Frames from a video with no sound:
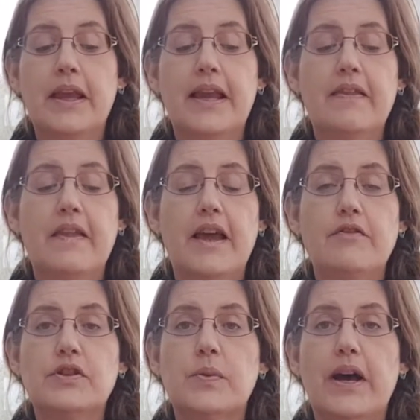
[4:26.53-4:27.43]
in there
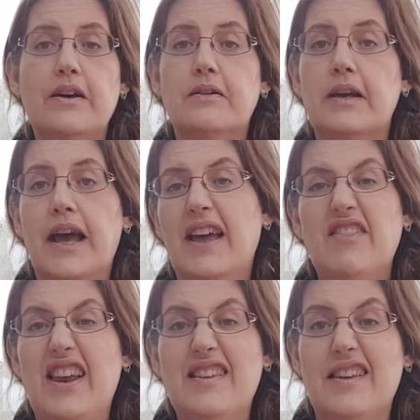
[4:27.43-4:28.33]
as well.
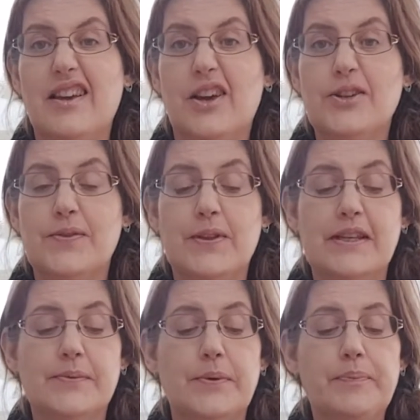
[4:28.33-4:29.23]
Anything goes with
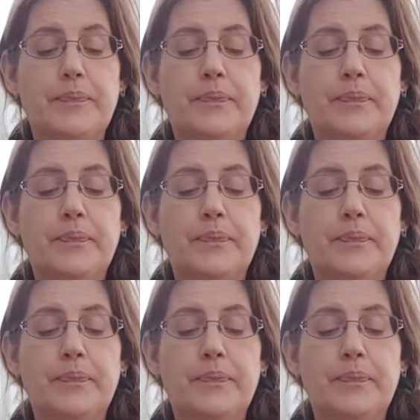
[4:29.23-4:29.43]
this one.